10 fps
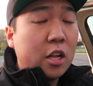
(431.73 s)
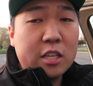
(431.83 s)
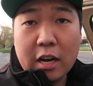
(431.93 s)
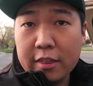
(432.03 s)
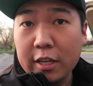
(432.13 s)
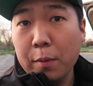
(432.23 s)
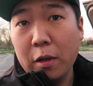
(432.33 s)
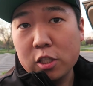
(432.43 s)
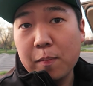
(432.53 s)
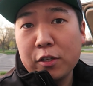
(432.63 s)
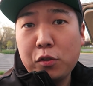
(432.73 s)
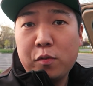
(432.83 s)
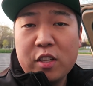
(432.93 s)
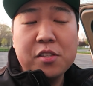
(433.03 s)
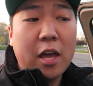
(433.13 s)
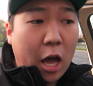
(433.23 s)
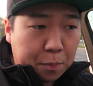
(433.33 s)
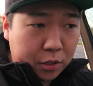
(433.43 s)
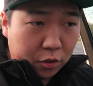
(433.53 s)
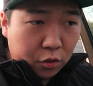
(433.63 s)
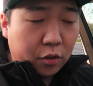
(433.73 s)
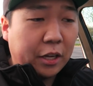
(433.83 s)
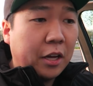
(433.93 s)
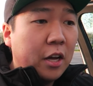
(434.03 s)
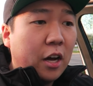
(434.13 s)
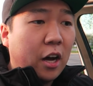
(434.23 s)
Did I think about some SUVs? Absolutely.